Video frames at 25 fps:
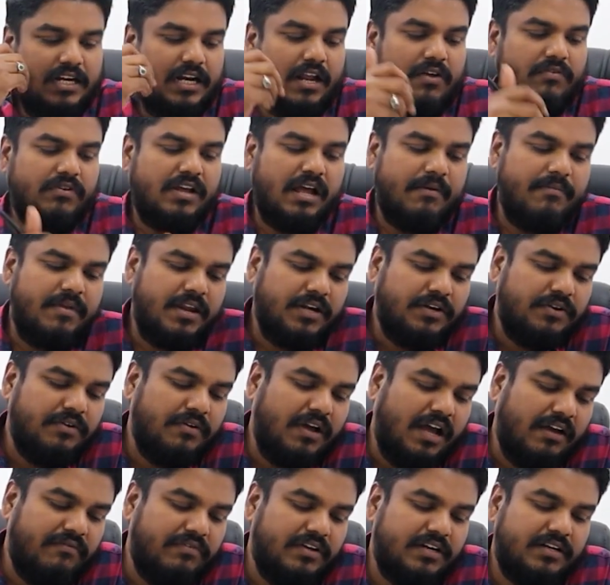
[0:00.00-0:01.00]
Now coming to
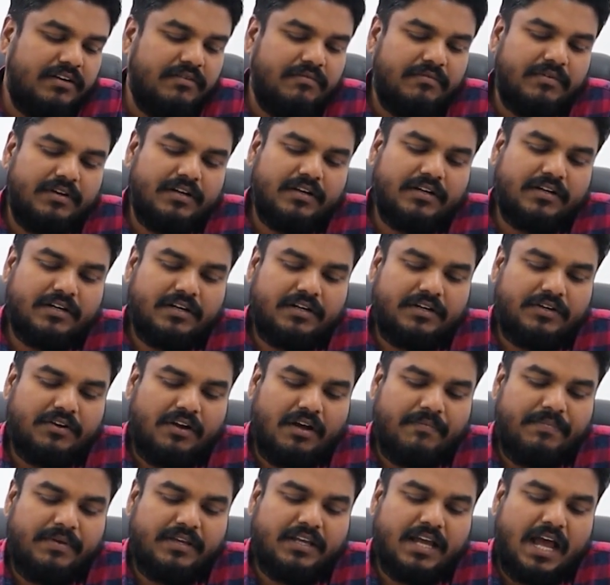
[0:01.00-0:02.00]
our
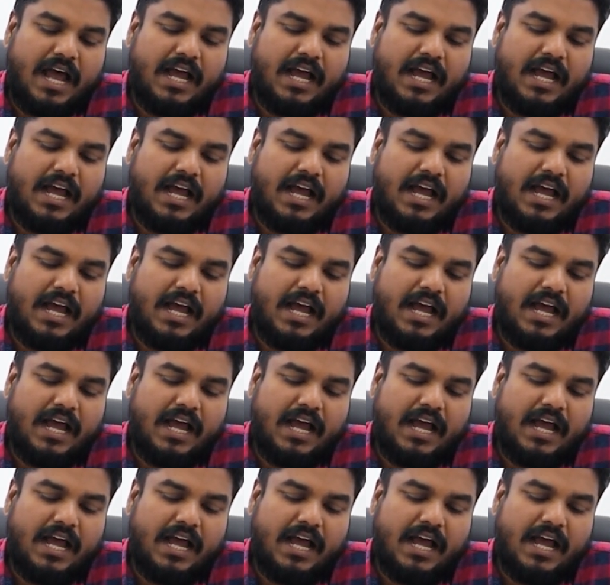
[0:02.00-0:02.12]
topic